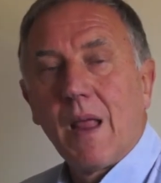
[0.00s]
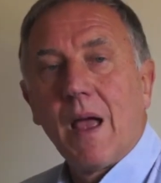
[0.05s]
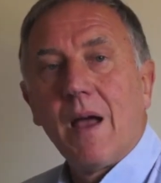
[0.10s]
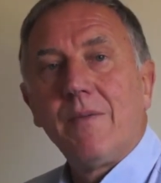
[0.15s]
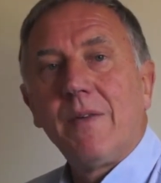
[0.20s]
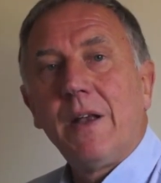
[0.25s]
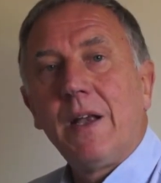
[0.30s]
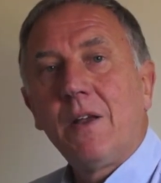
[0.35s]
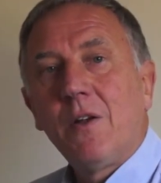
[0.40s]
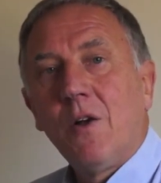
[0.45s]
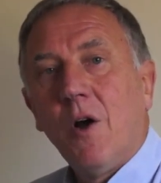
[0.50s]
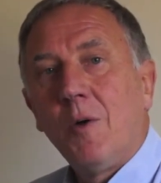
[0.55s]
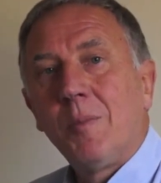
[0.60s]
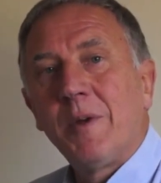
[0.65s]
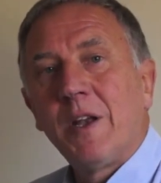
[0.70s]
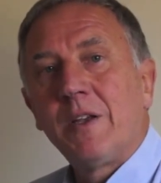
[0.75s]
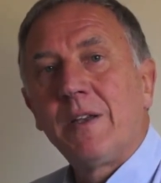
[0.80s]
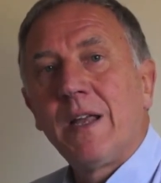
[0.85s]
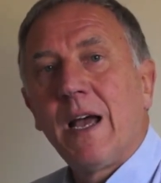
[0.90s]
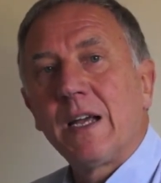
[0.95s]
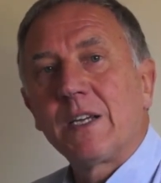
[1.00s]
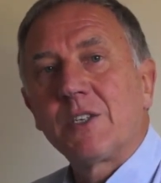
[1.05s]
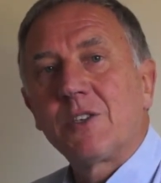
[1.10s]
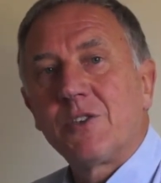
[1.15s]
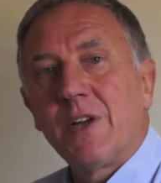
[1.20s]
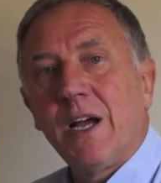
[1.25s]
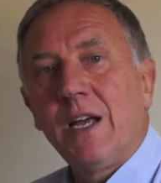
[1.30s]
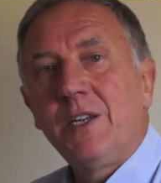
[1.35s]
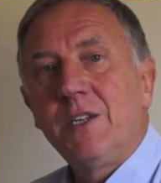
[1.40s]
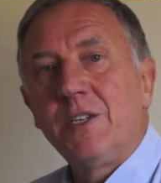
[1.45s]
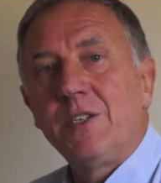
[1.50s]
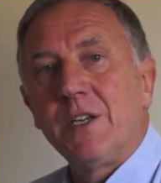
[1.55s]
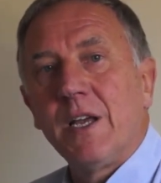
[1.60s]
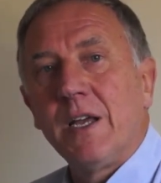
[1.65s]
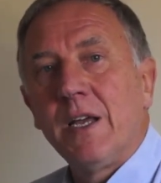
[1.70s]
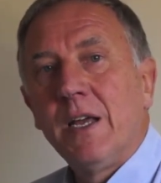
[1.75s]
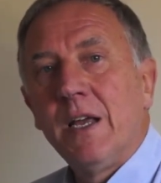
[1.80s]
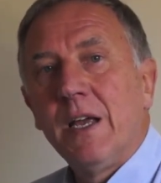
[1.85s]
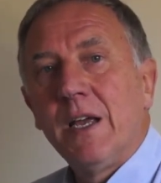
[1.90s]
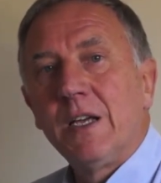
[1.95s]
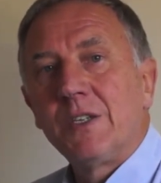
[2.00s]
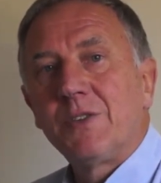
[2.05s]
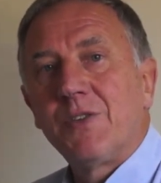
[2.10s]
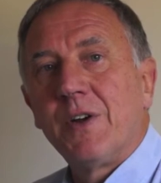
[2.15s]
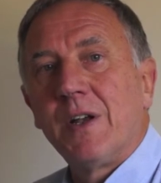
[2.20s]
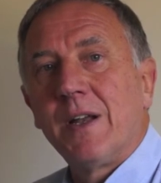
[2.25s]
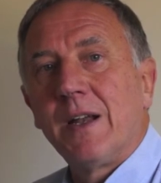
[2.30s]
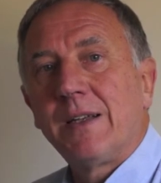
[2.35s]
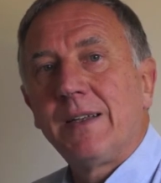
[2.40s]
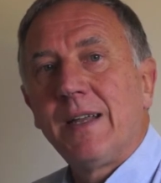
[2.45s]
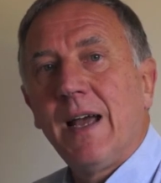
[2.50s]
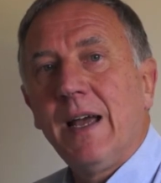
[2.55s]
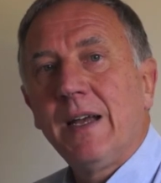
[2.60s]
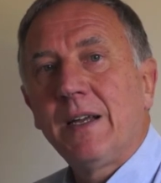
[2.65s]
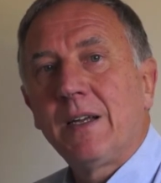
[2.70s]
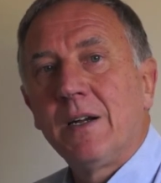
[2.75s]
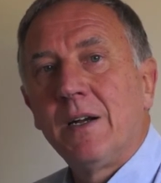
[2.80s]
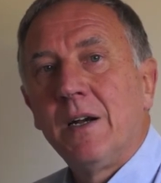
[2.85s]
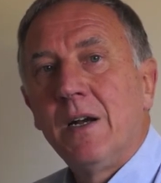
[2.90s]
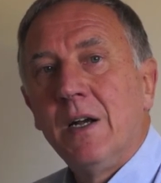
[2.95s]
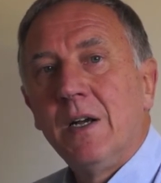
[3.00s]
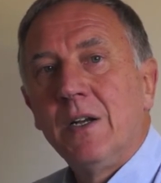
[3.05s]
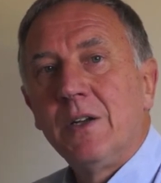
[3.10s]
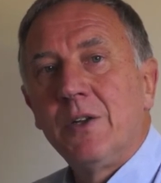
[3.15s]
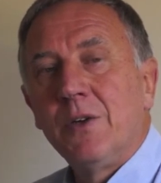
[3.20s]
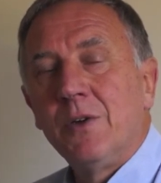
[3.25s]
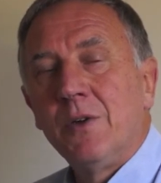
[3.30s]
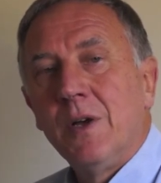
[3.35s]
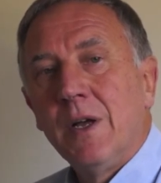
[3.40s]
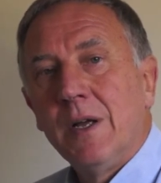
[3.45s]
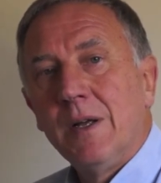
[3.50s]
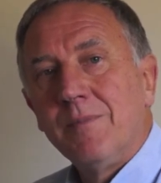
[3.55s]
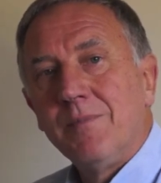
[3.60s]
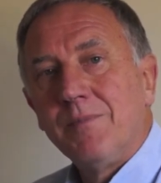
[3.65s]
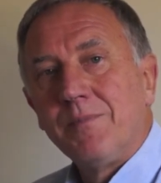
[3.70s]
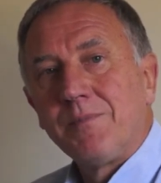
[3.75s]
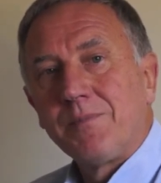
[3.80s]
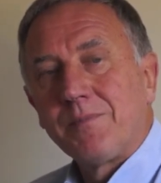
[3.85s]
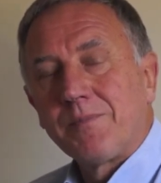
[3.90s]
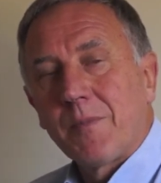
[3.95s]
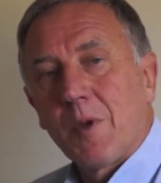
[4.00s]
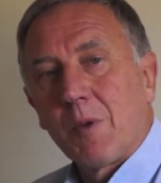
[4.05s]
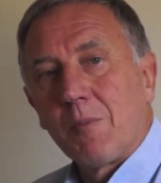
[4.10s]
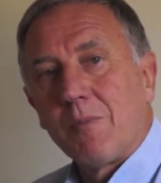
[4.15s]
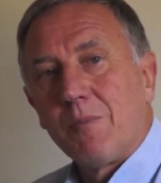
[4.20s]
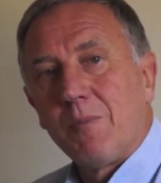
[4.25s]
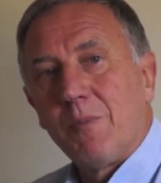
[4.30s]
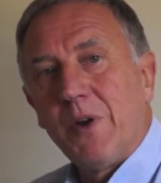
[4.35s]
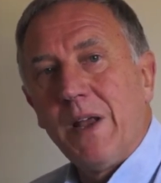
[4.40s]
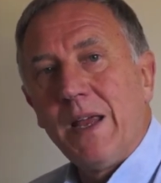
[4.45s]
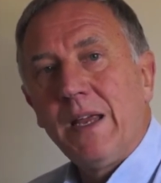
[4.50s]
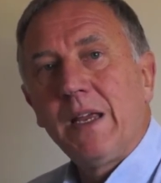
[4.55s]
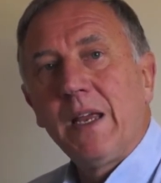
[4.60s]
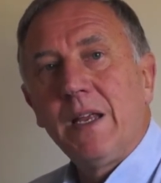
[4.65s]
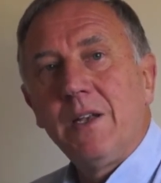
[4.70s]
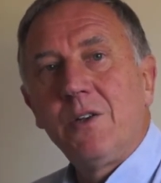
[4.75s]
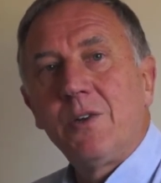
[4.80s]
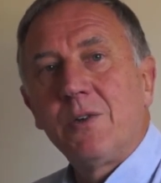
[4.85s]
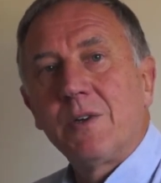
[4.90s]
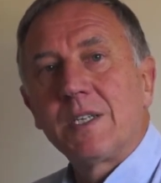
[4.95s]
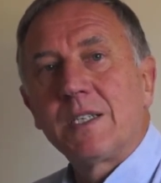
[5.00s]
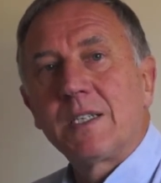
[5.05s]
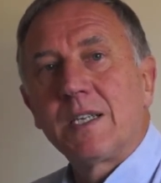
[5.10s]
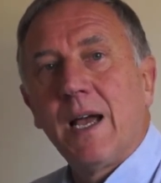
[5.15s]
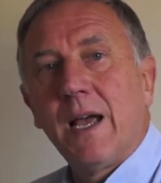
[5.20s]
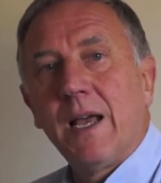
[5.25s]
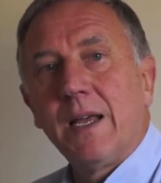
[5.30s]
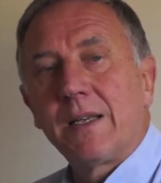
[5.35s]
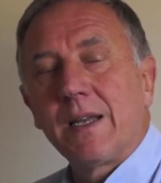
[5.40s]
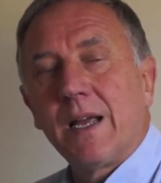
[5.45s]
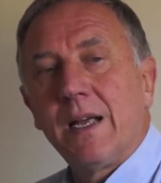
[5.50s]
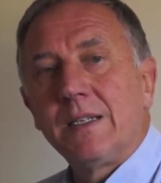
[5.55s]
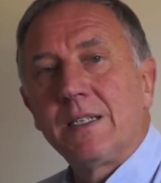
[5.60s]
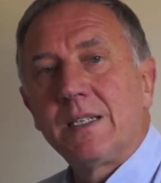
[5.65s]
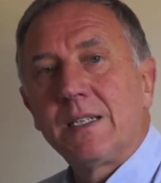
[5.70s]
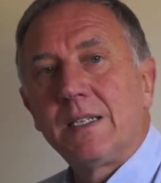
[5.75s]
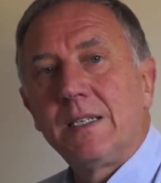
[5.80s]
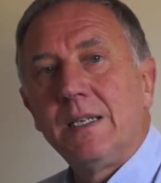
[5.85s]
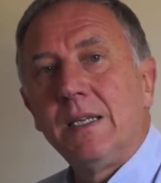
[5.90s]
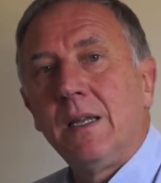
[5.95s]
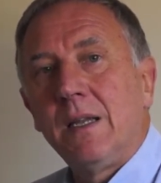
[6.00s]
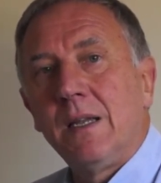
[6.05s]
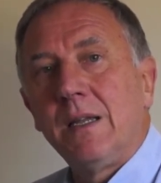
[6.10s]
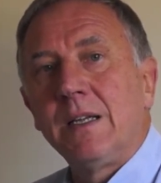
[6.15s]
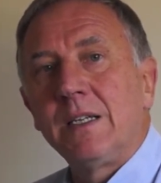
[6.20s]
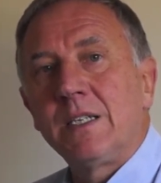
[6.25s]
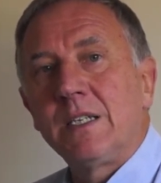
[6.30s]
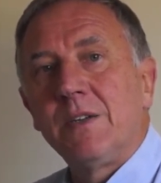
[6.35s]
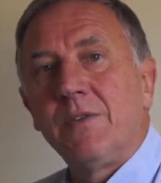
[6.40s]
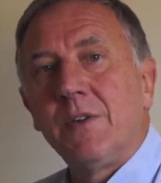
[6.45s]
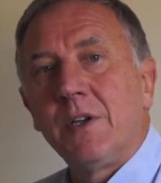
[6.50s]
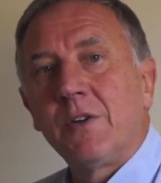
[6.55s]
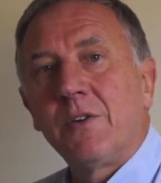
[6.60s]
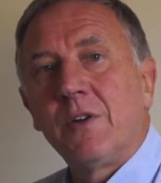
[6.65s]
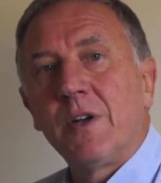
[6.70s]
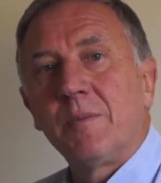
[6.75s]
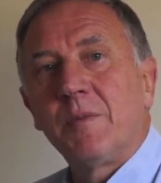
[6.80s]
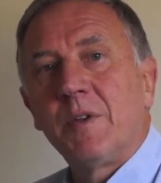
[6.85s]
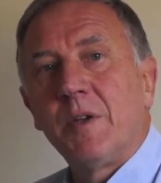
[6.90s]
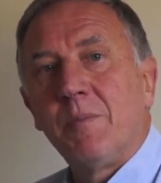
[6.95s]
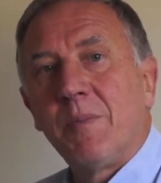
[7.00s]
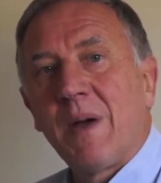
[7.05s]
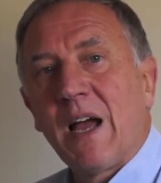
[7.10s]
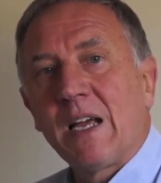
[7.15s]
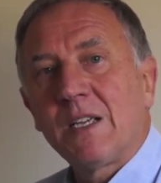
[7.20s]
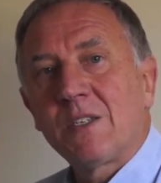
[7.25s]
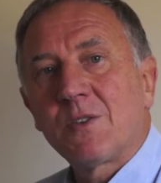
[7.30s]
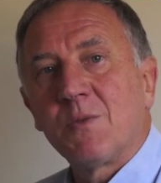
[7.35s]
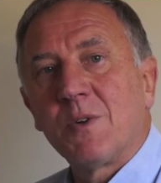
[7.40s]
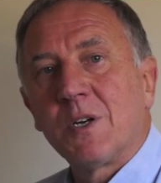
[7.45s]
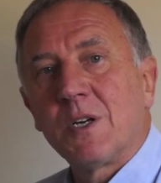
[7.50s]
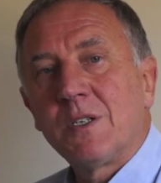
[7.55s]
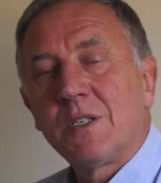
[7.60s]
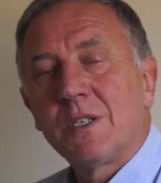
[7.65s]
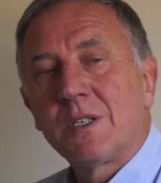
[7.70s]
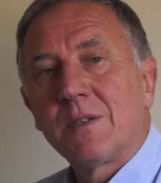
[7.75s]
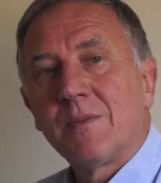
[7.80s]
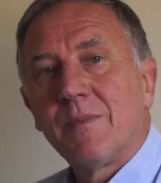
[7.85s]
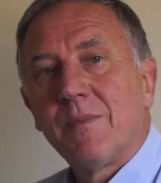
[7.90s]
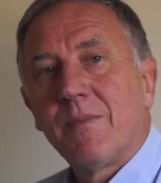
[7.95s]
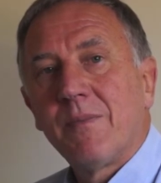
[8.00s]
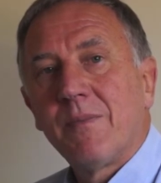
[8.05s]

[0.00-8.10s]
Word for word: A very common attack strategy is for an attacker to break into a site and steal a list of encrypted passwords